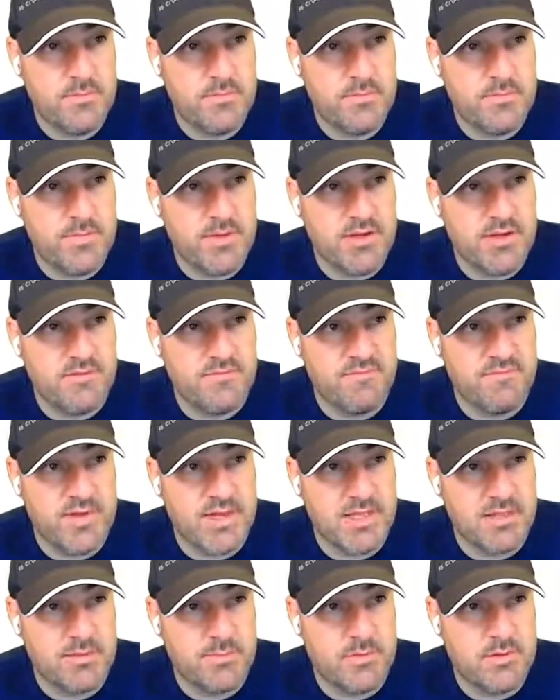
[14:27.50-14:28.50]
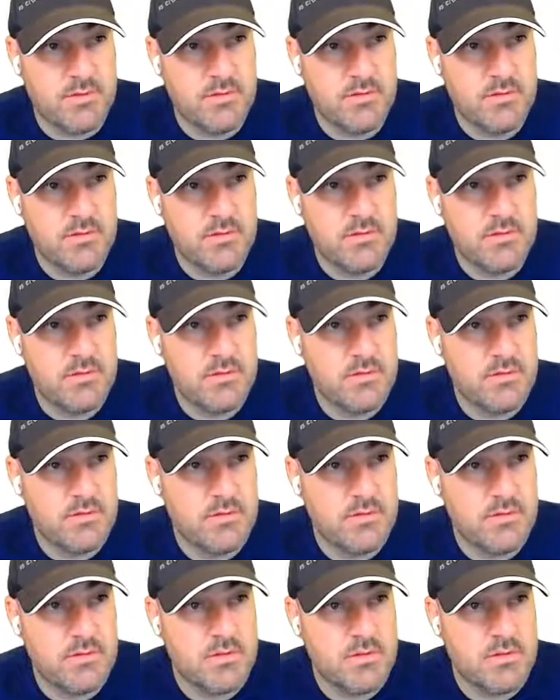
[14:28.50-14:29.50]
be available.
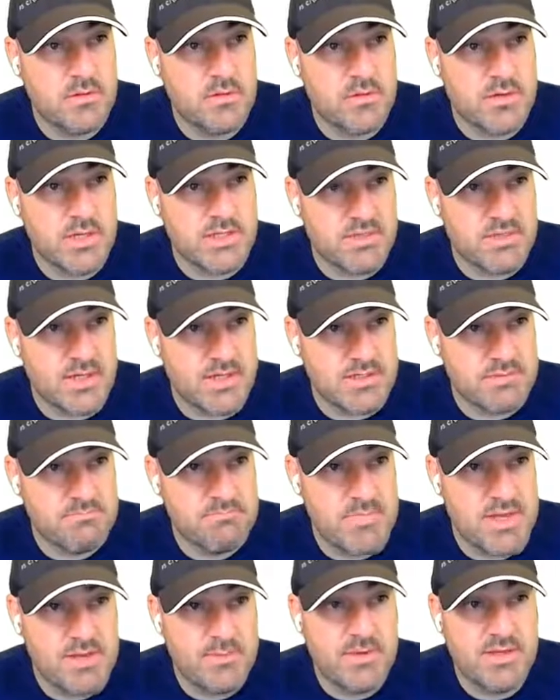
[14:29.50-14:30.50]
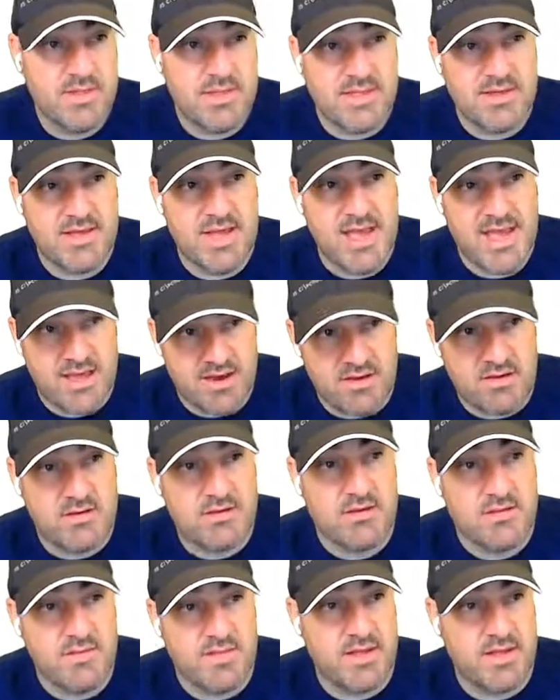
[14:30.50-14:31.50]
Okay, so that's maybe the
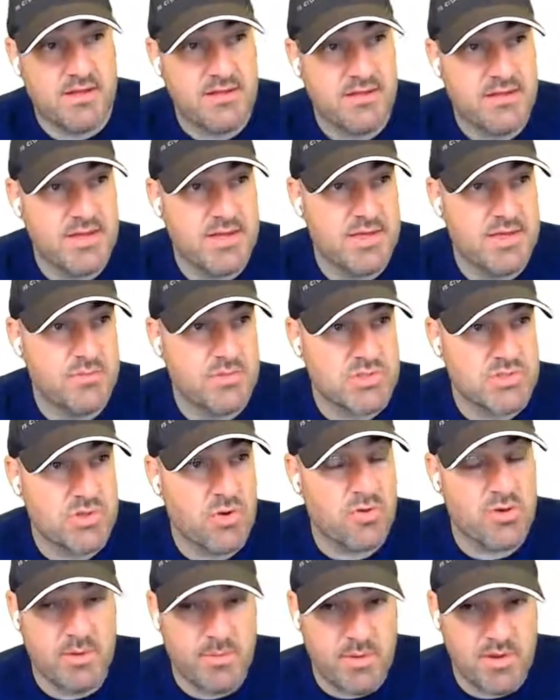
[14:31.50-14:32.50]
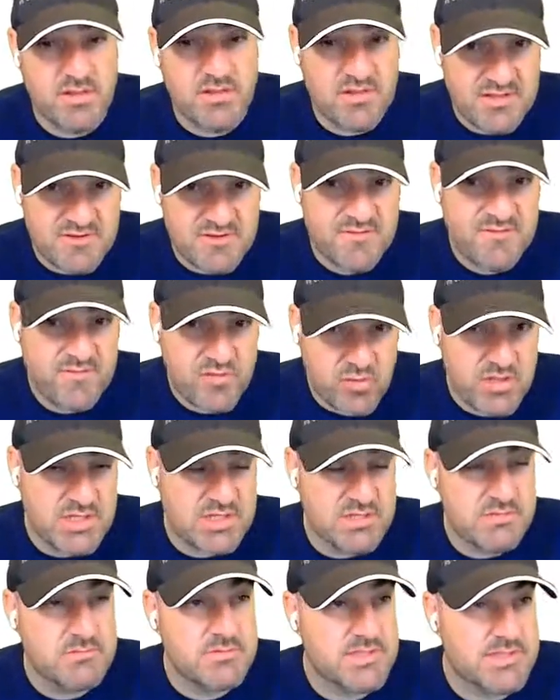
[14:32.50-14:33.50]
error that it was talking about until it's fully
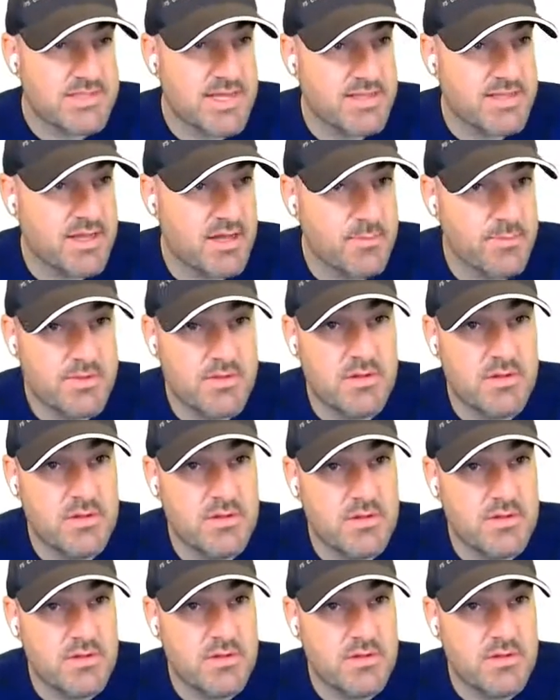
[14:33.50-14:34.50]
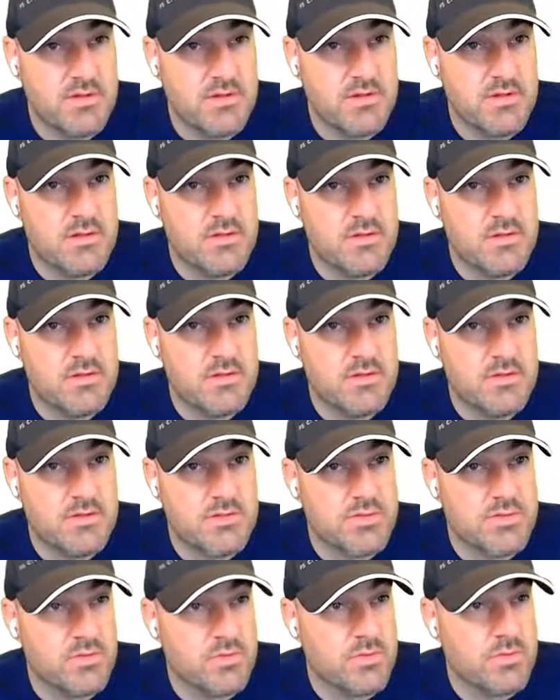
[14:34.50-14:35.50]
set up.
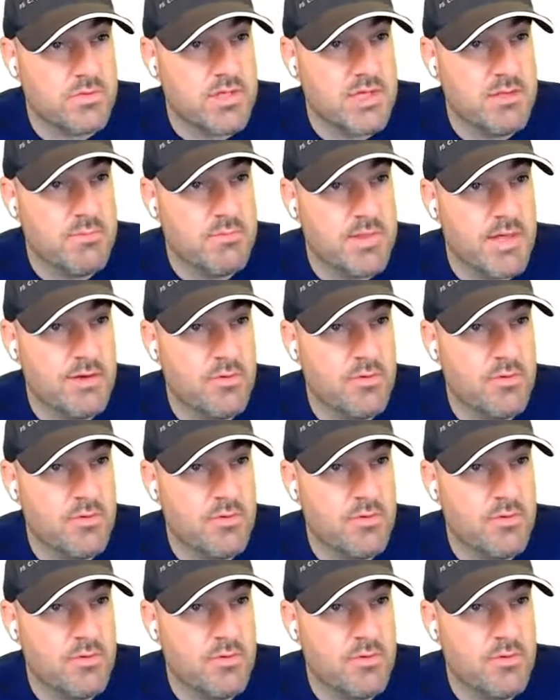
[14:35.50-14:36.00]
So we'll keep that